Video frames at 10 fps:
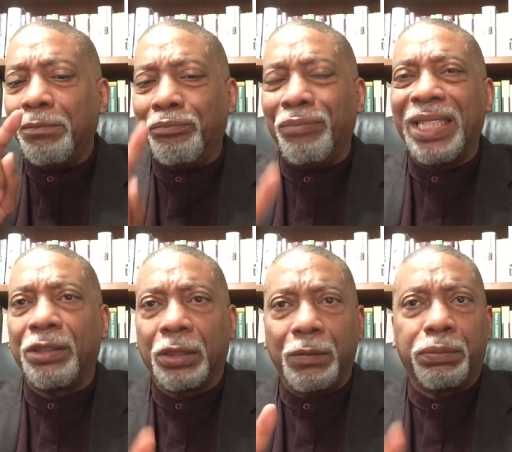
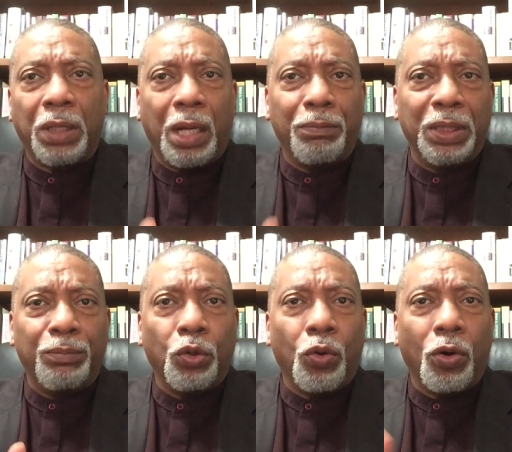mental
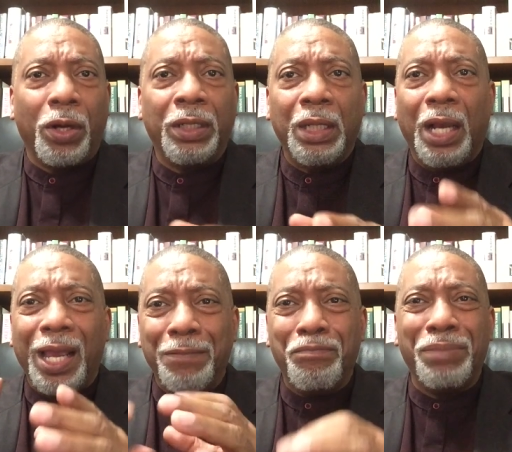problem, or
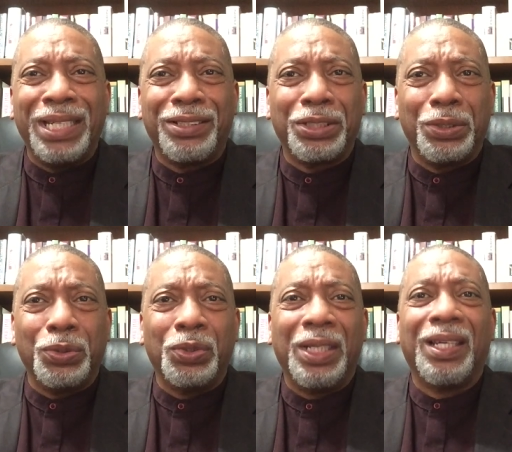a
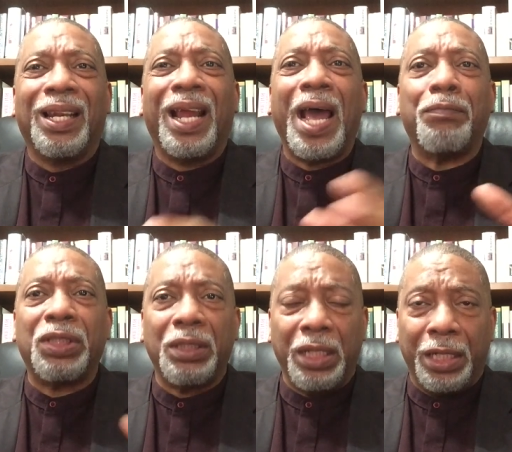mental
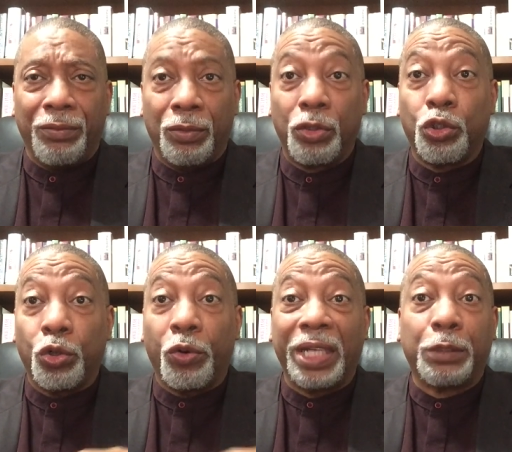lapse in
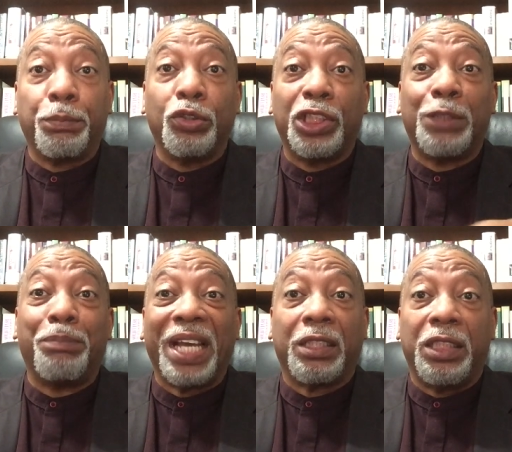correct
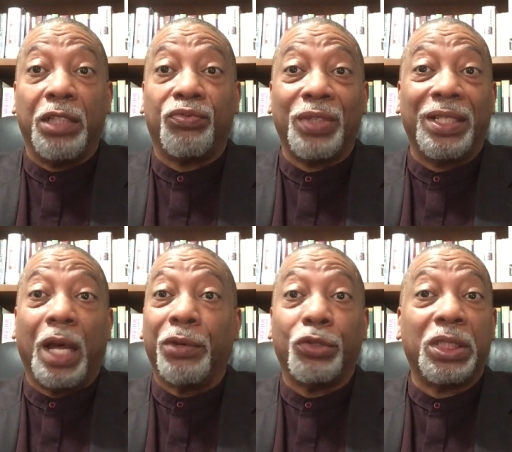perspective and
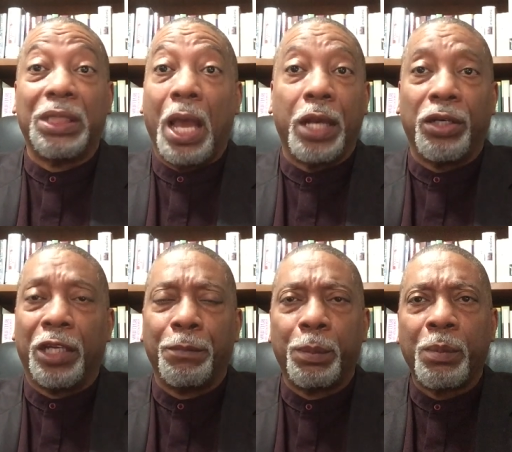
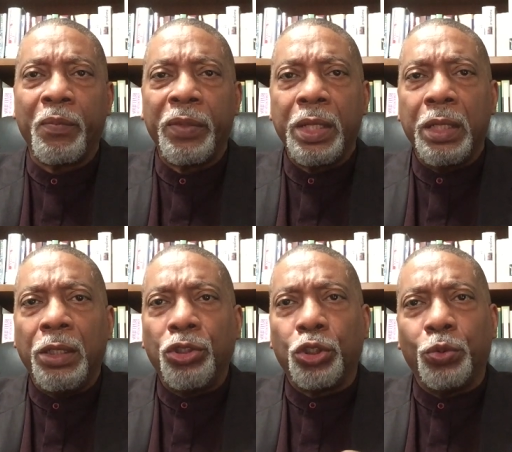understanding.
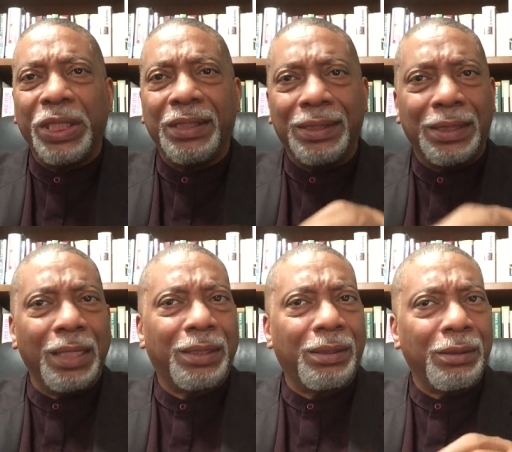To
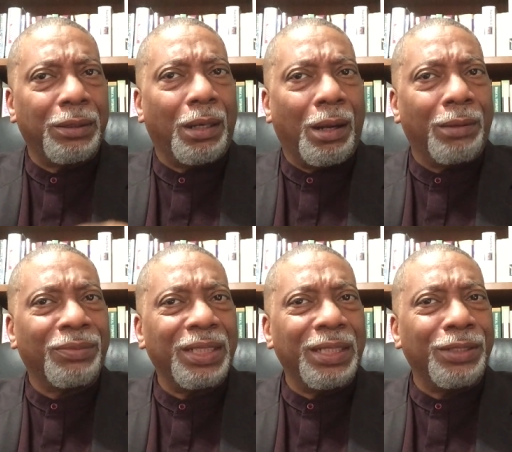resist
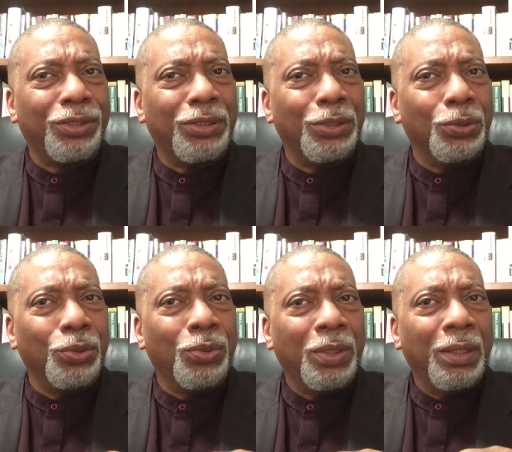God is
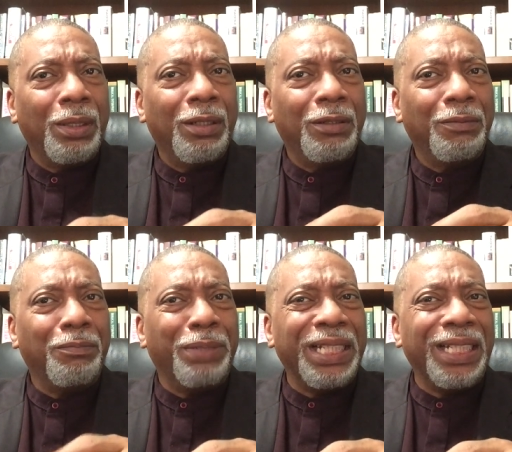to
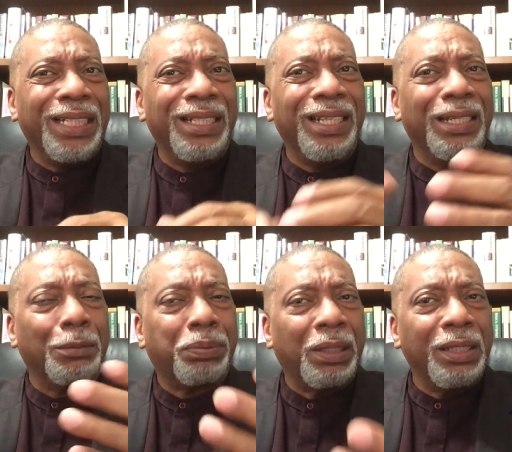be in a
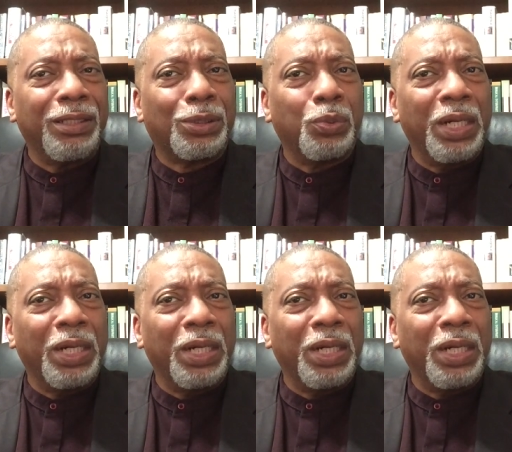place